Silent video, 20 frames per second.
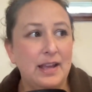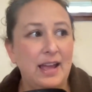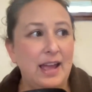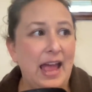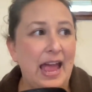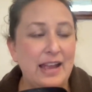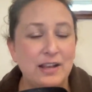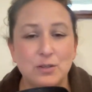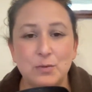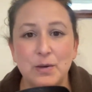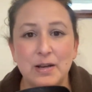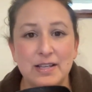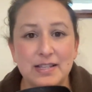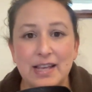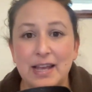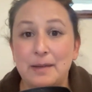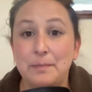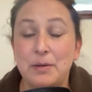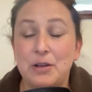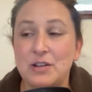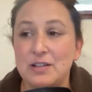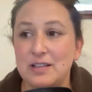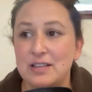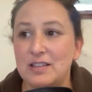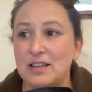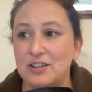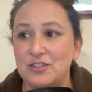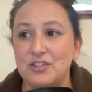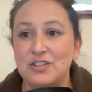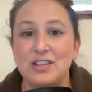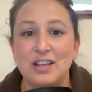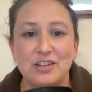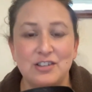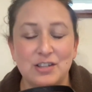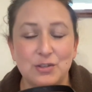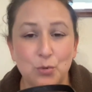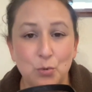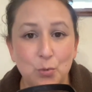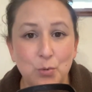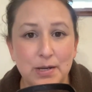XYZ because such and such
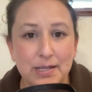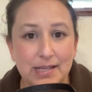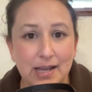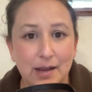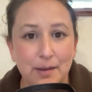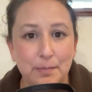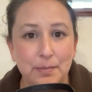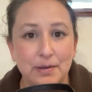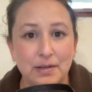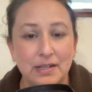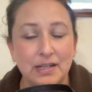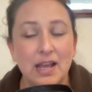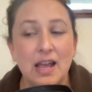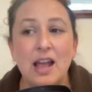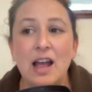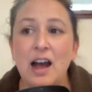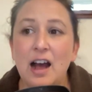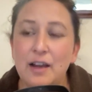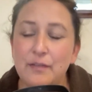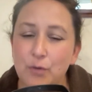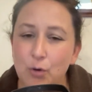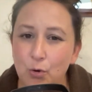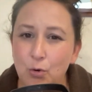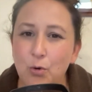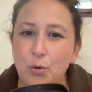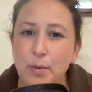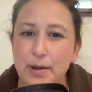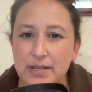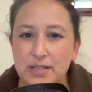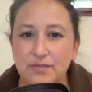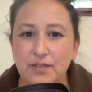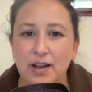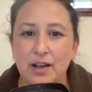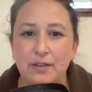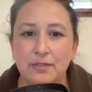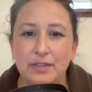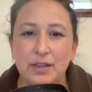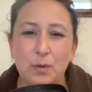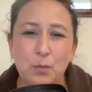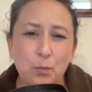has always happened. I've always
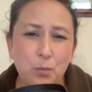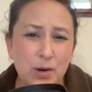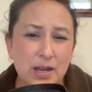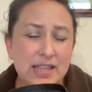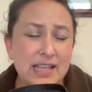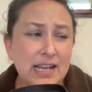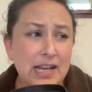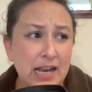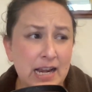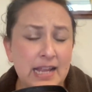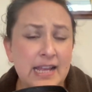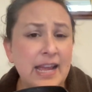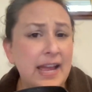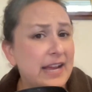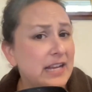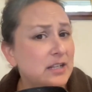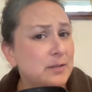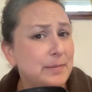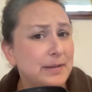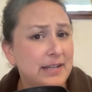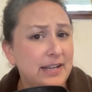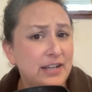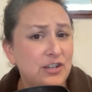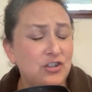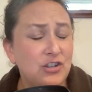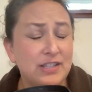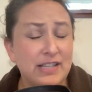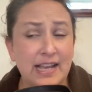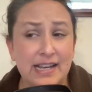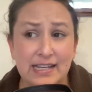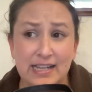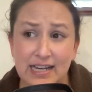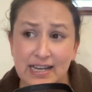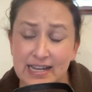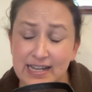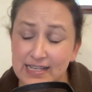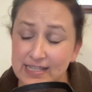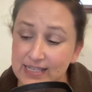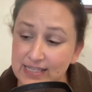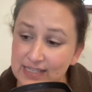found that with clear explanations and
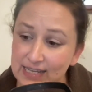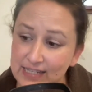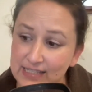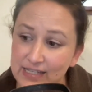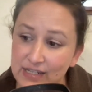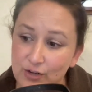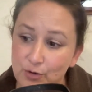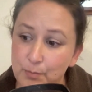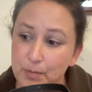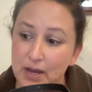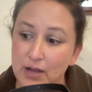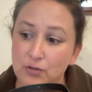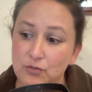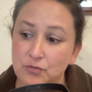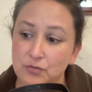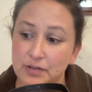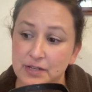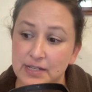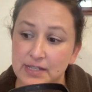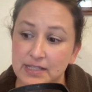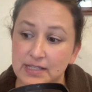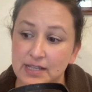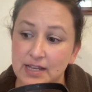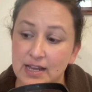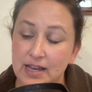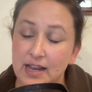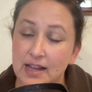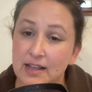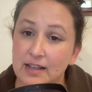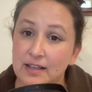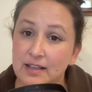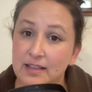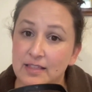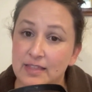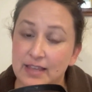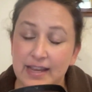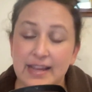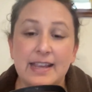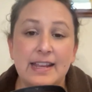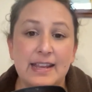clear setting of boundaries,
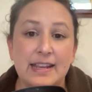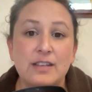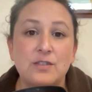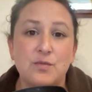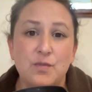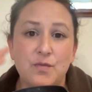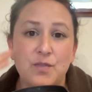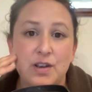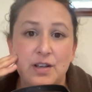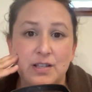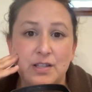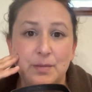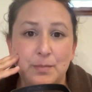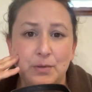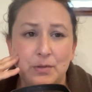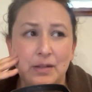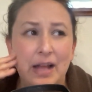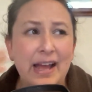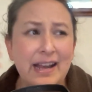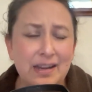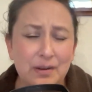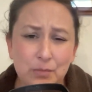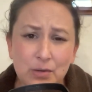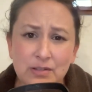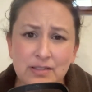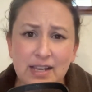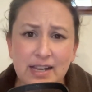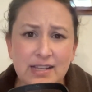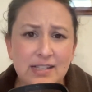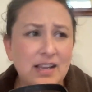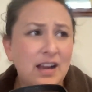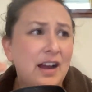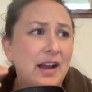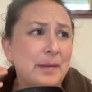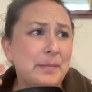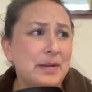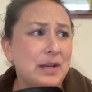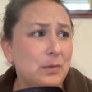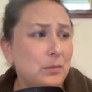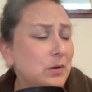that it is reversible. And it will take
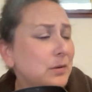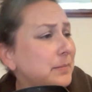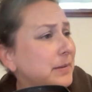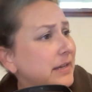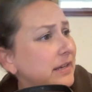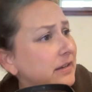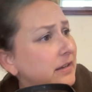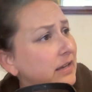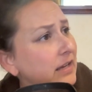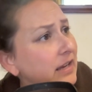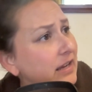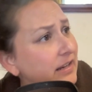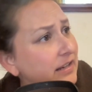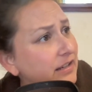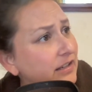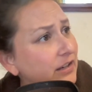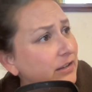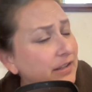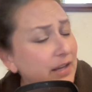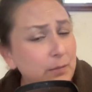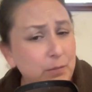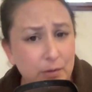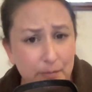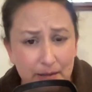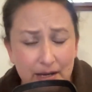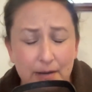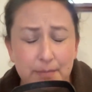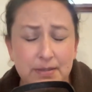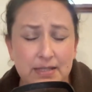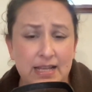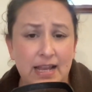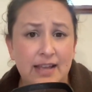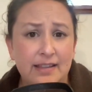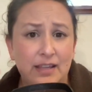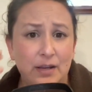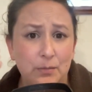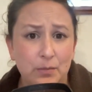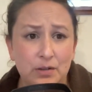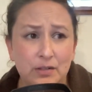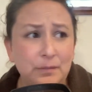time, and it will be, they will be upset,
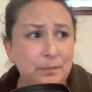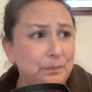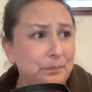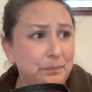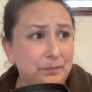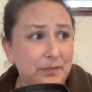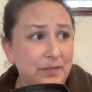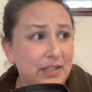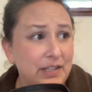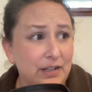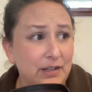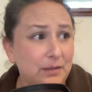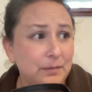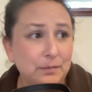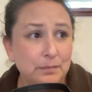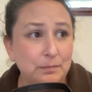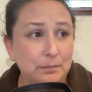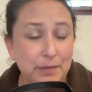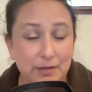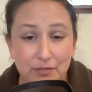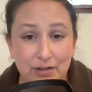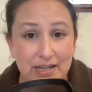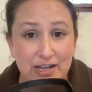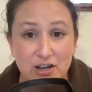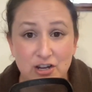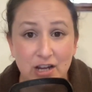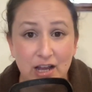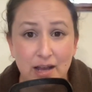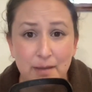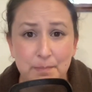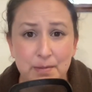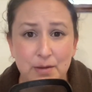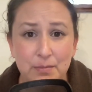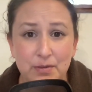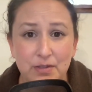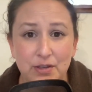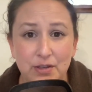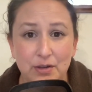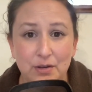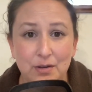they will be really unhappy
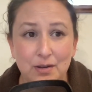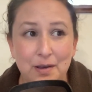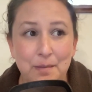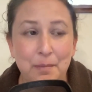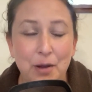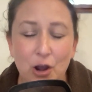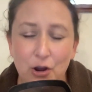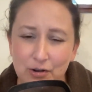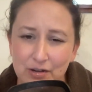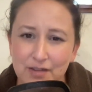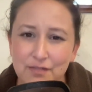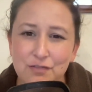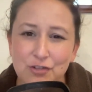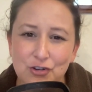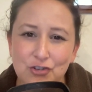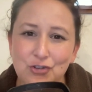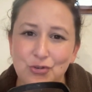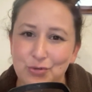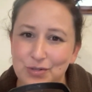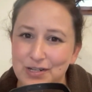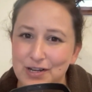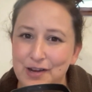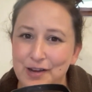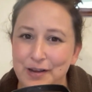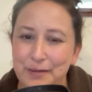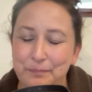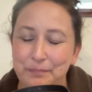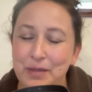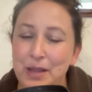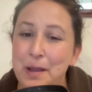with you, but only for a short time.